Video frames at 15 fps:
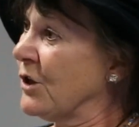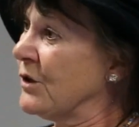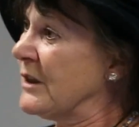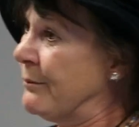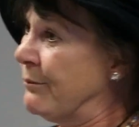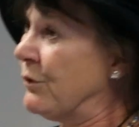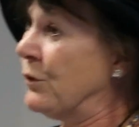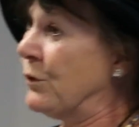aren't
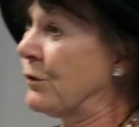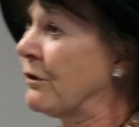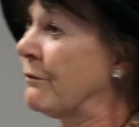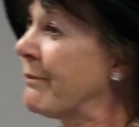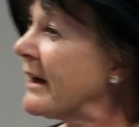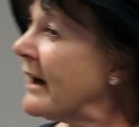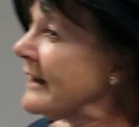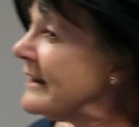
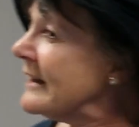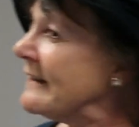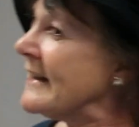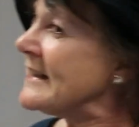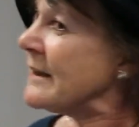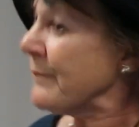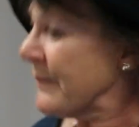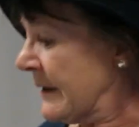important, but I think
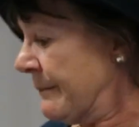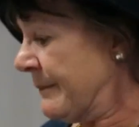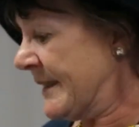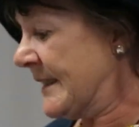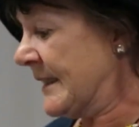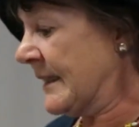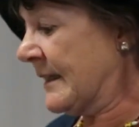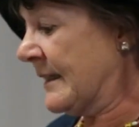there's something
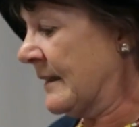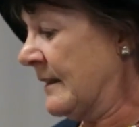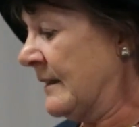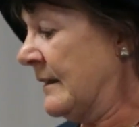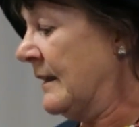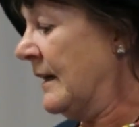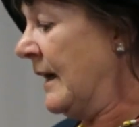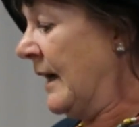particular.